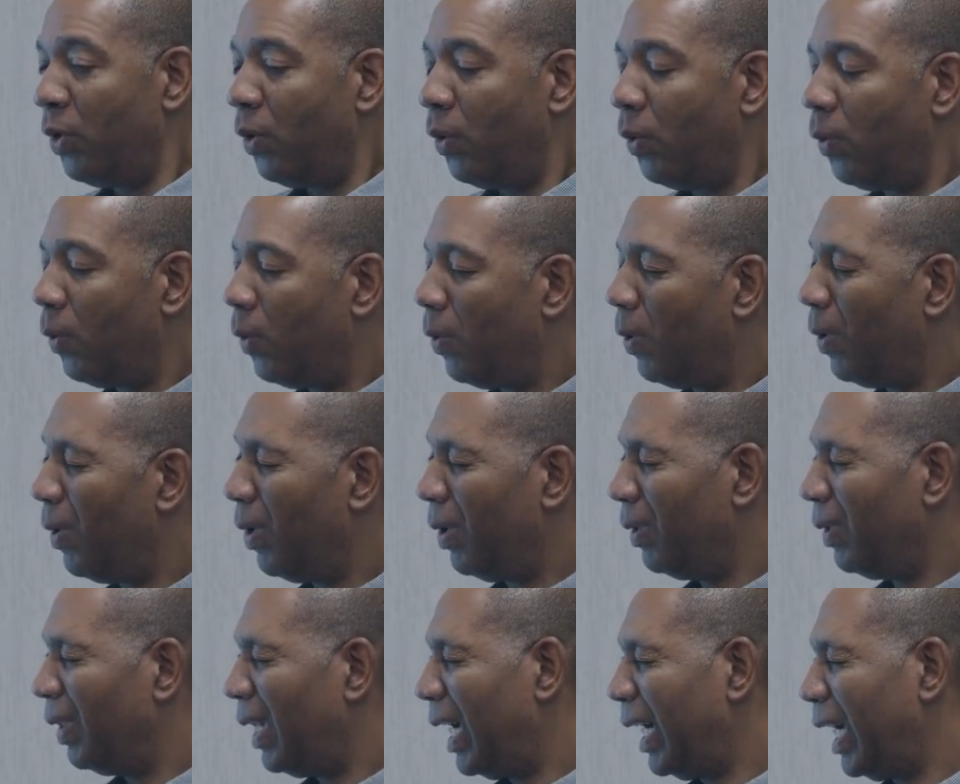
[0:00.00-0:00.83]

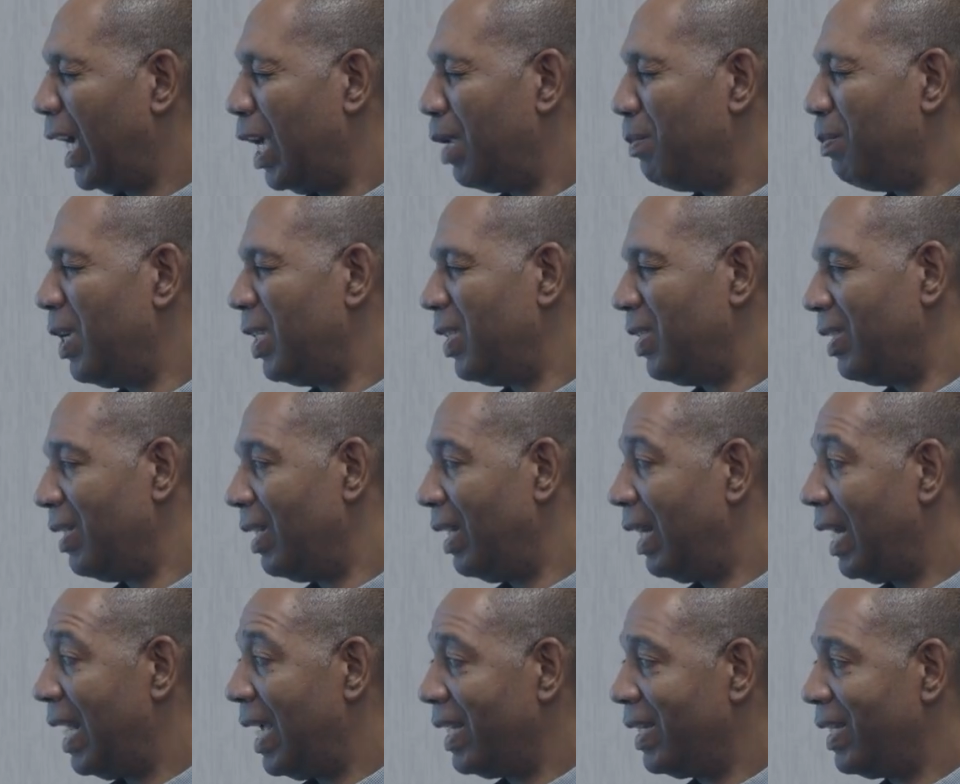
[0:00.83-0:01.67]
or like I mentioned
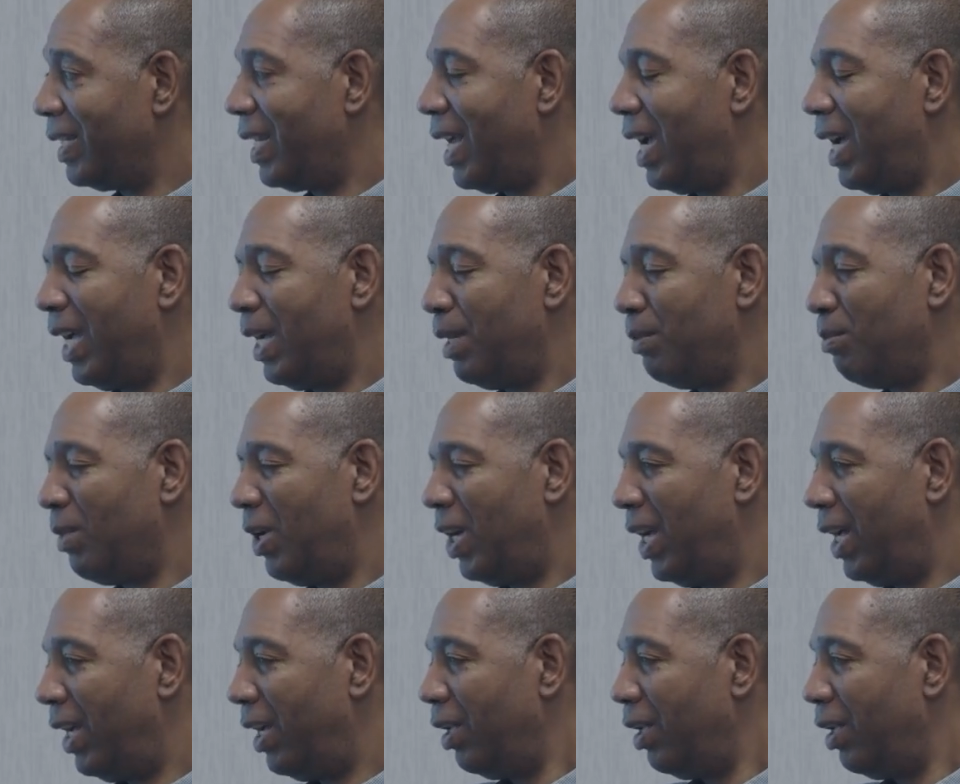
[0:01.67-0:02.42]
the last time,